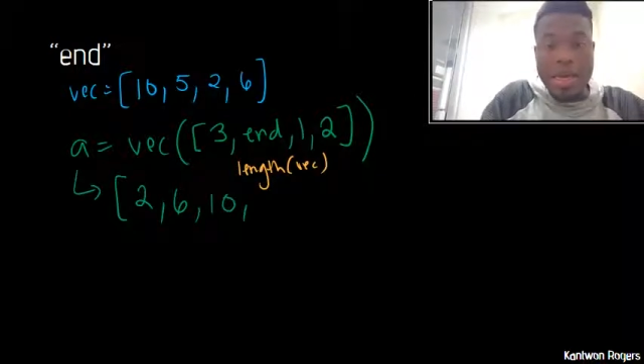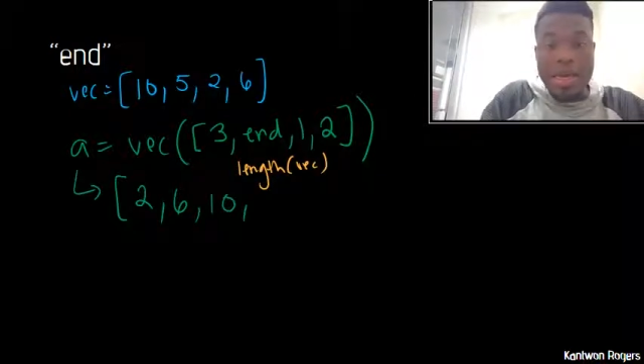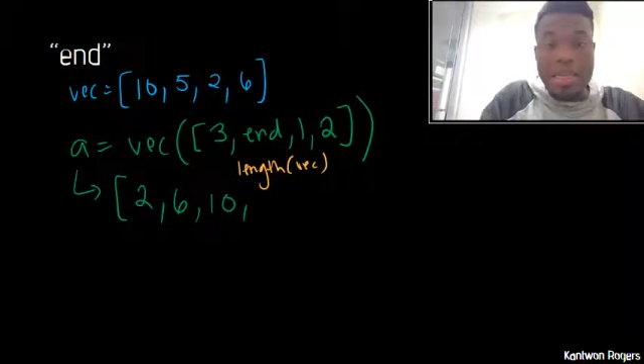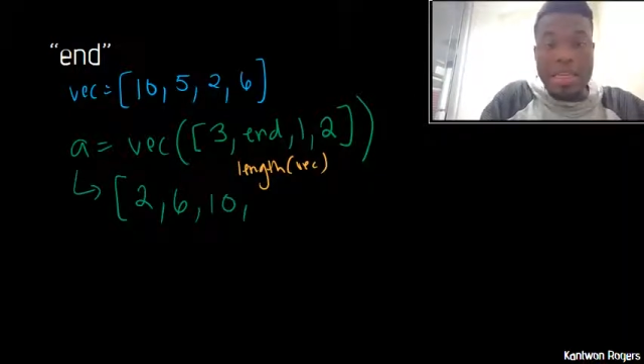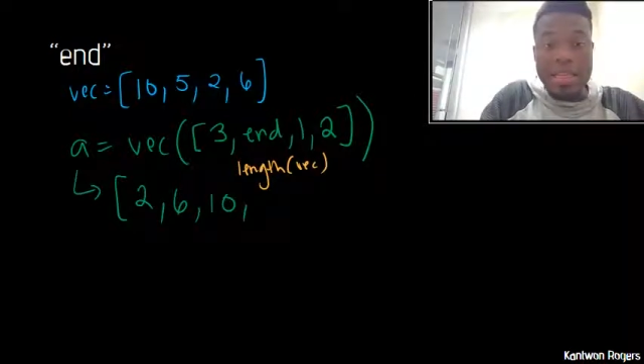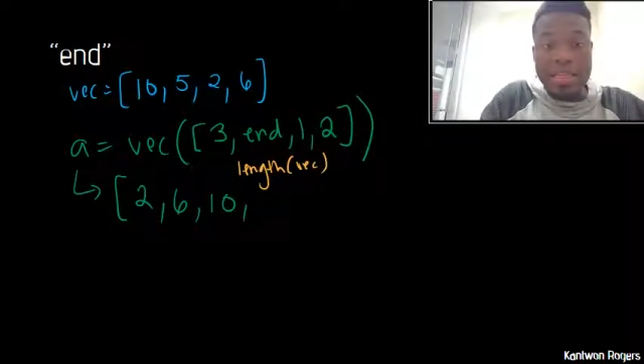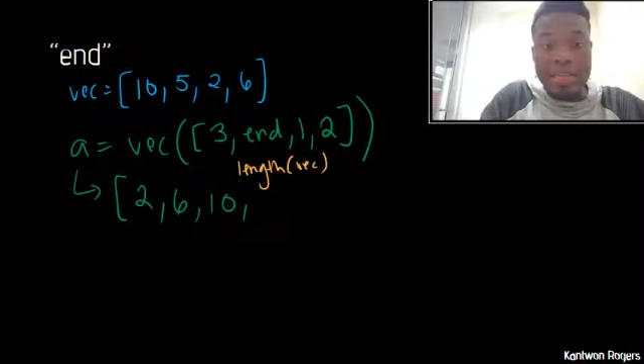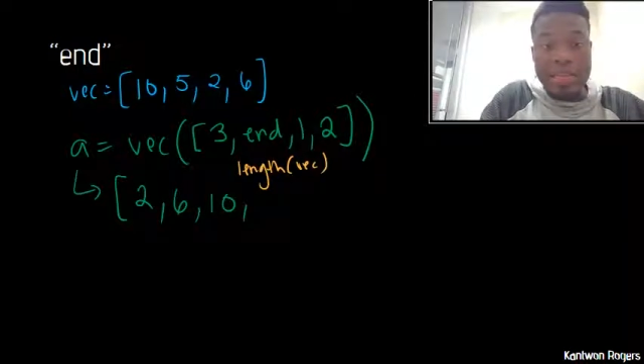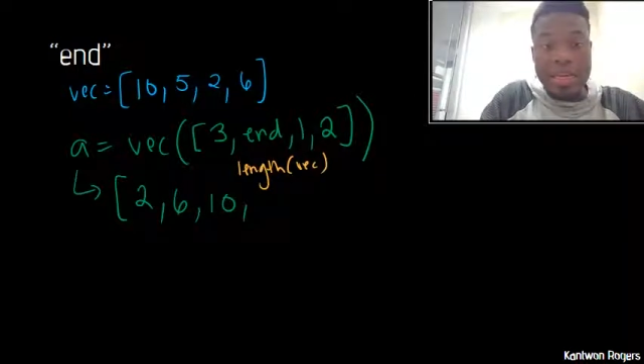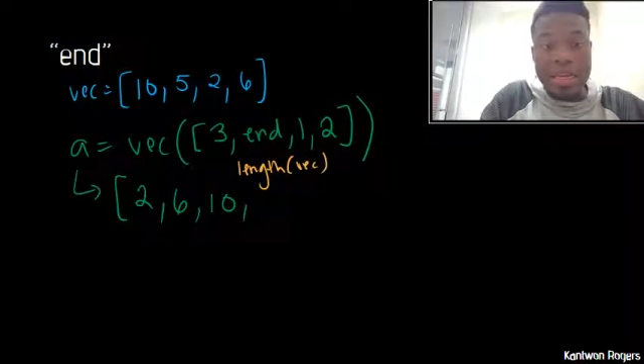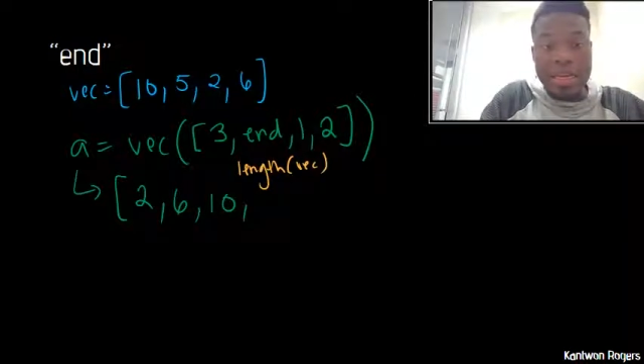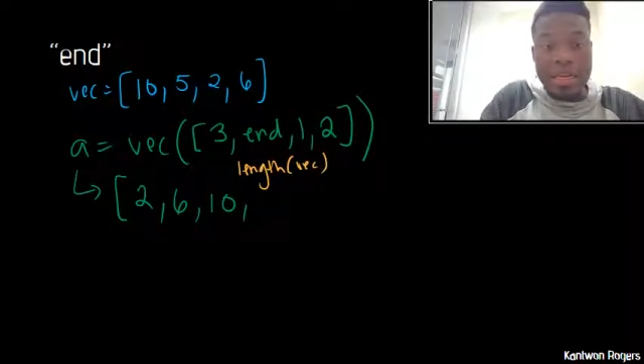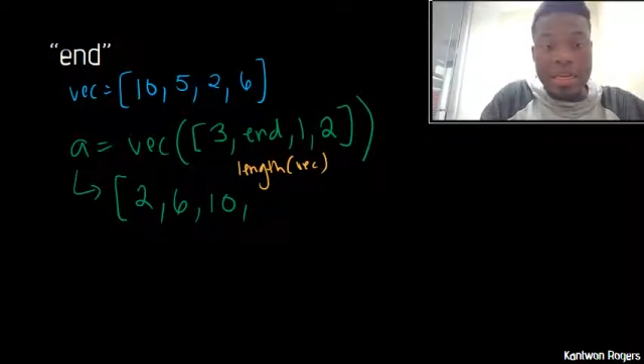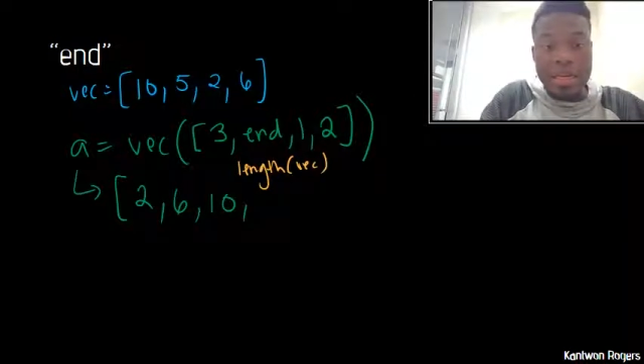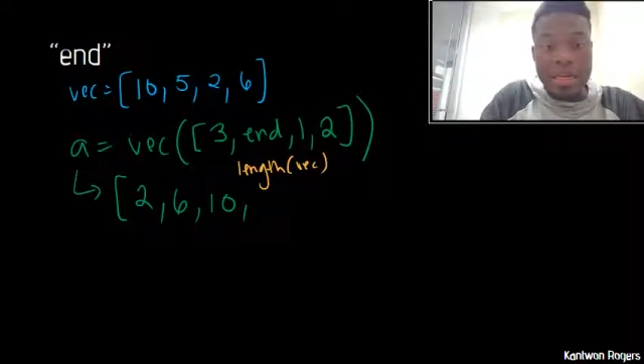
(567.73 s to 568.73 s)
and then the
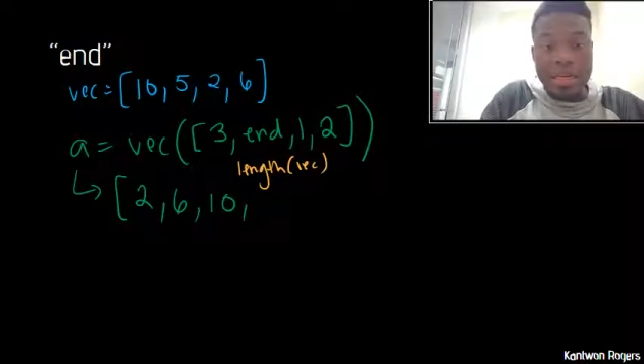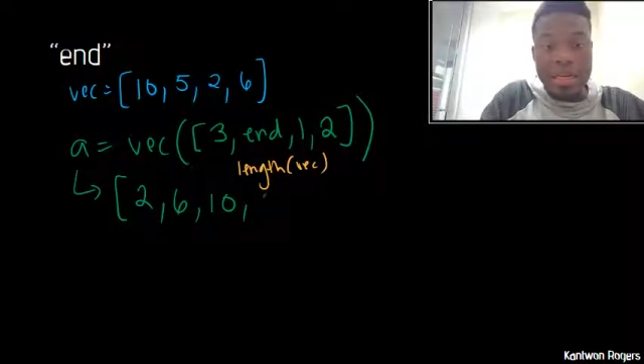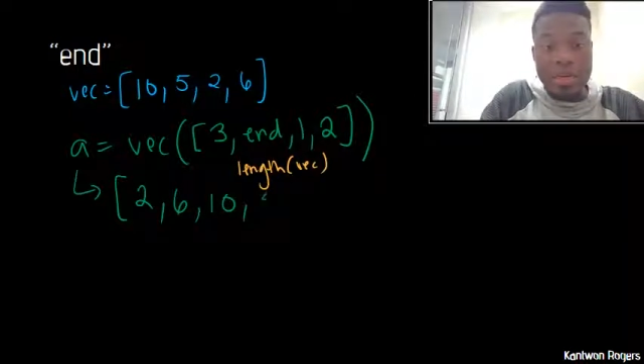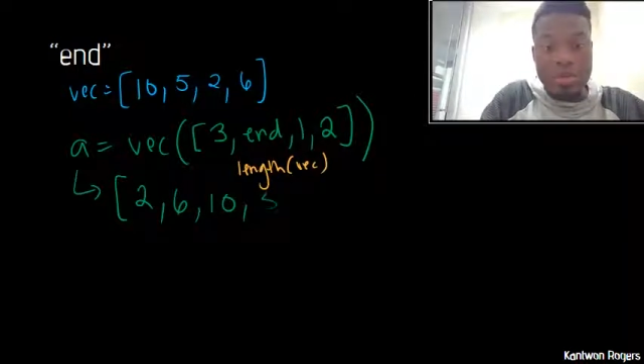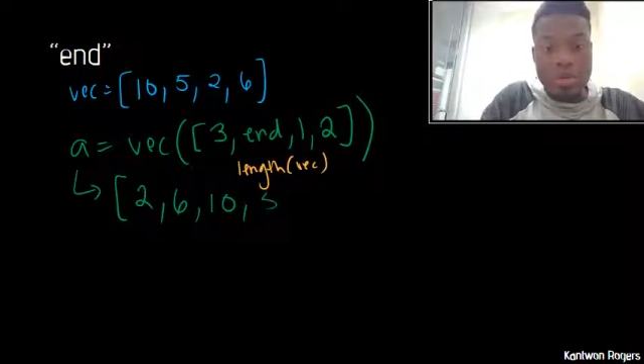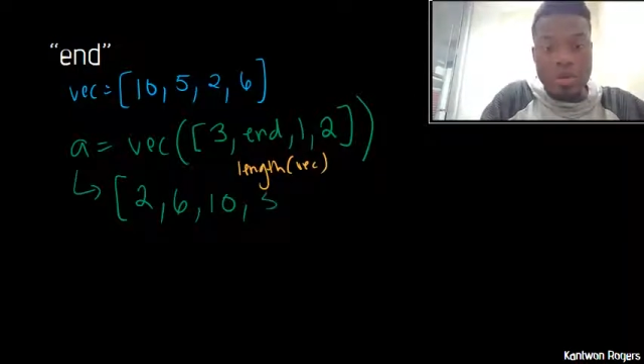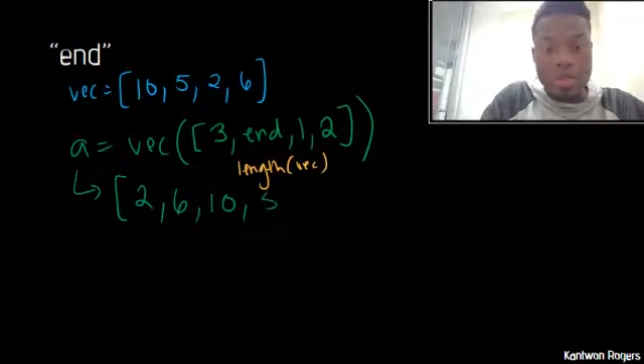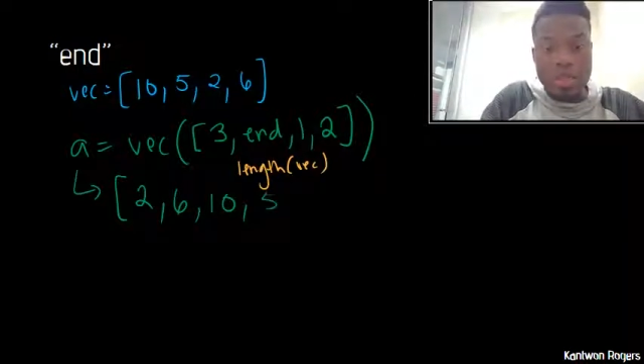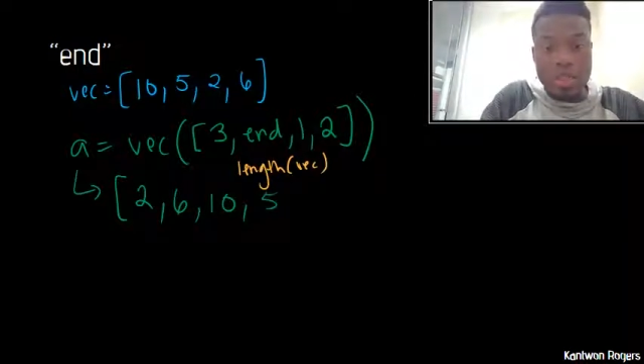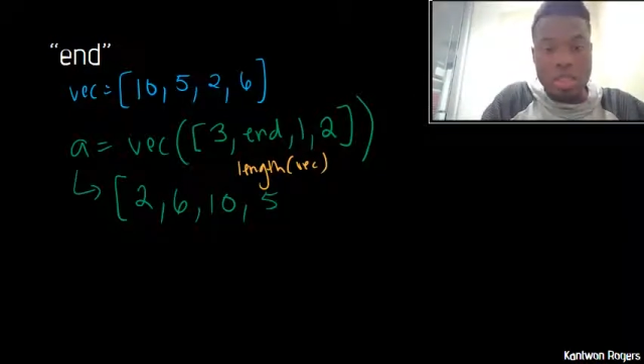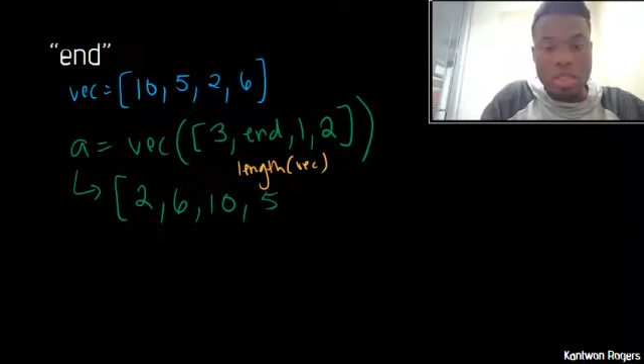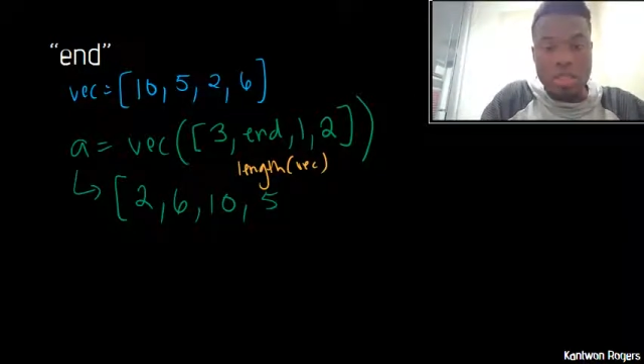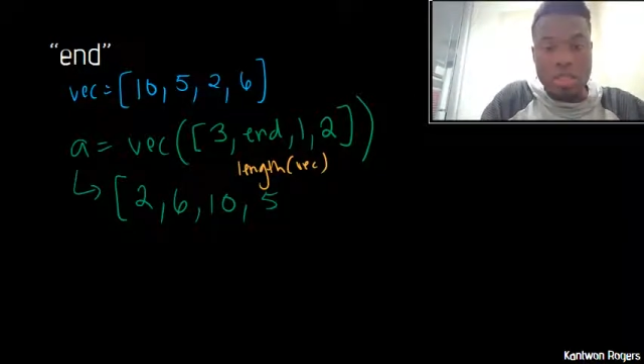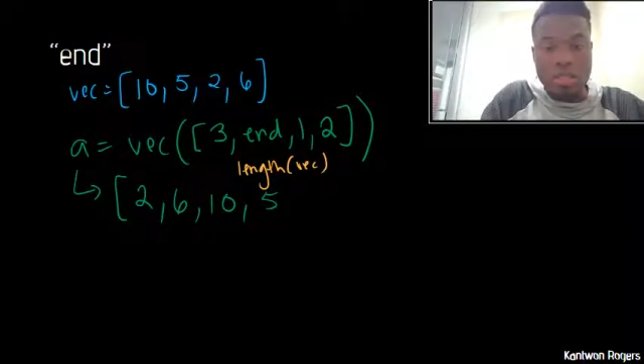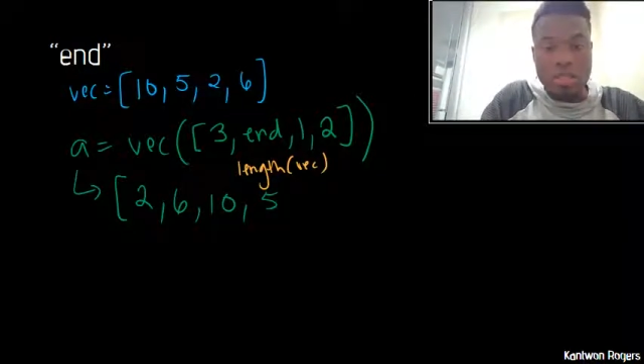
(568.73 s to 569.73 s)
second index, which
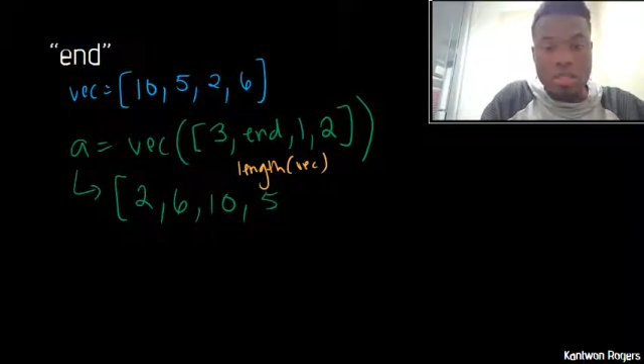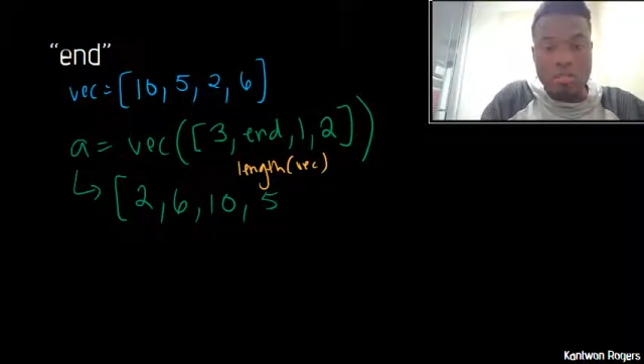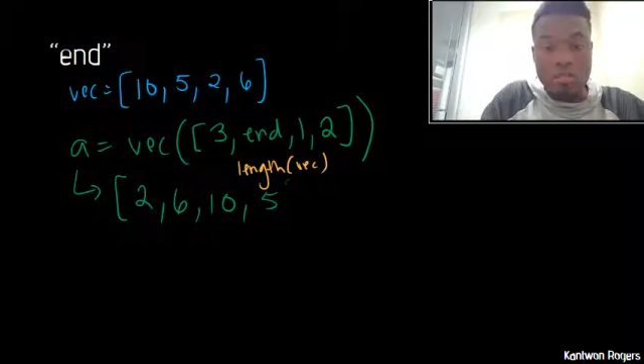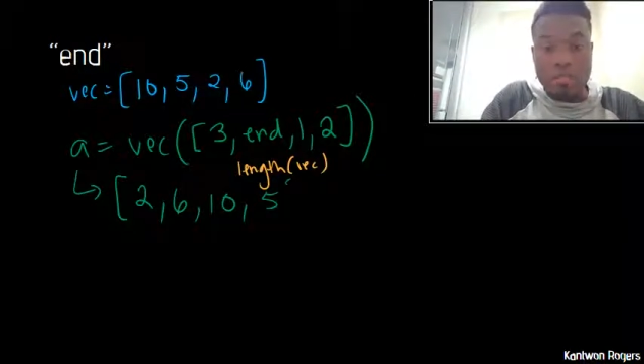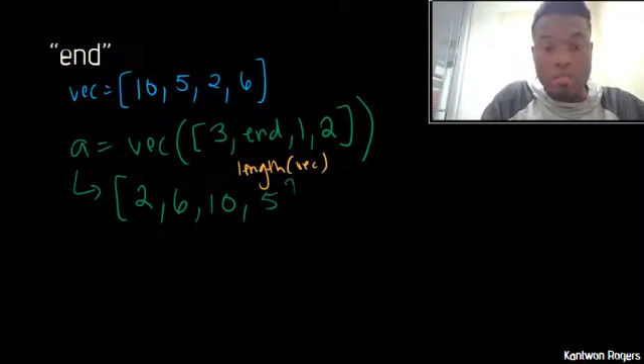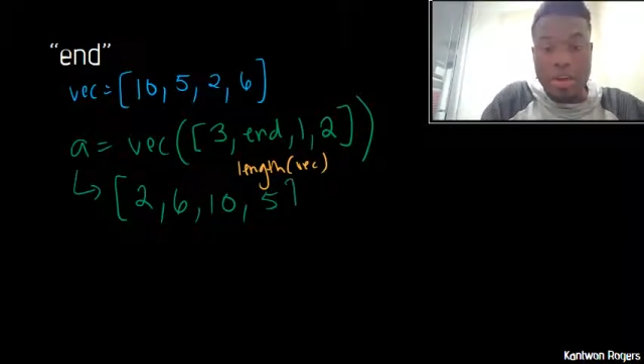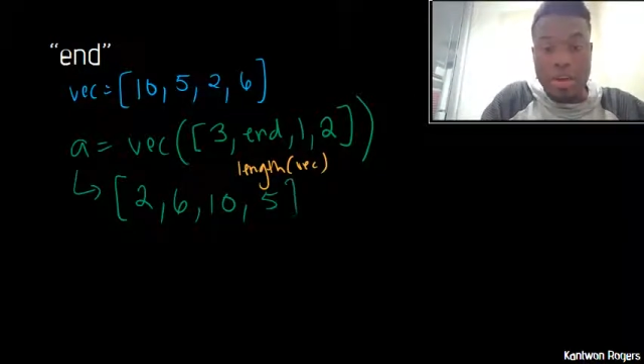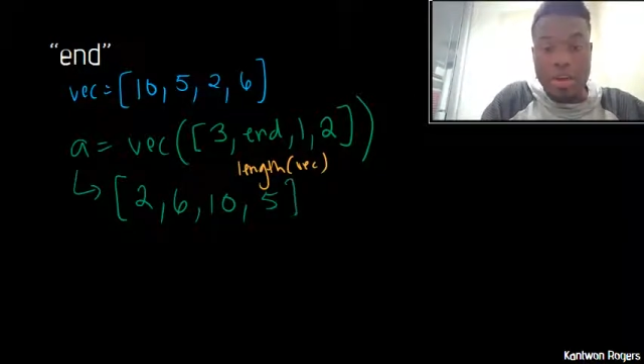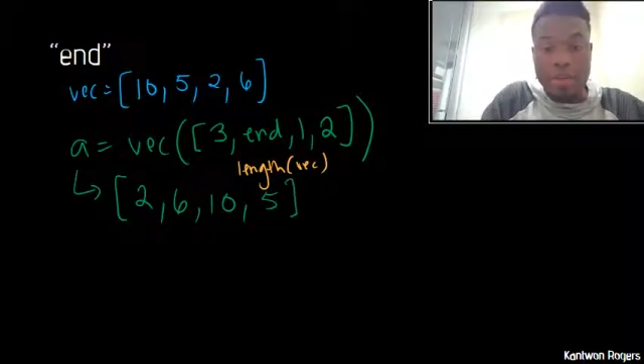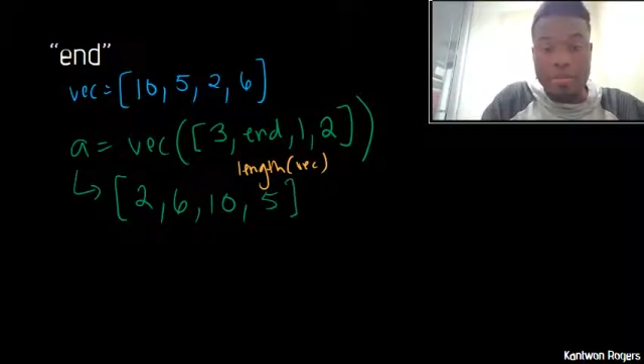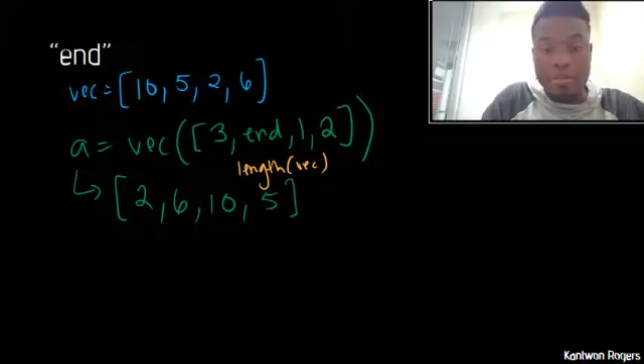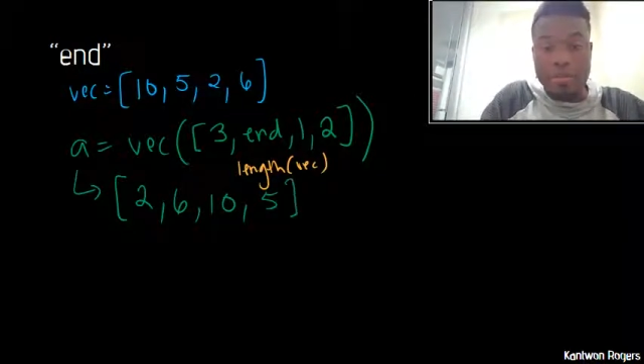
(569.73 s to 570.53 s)
is 5.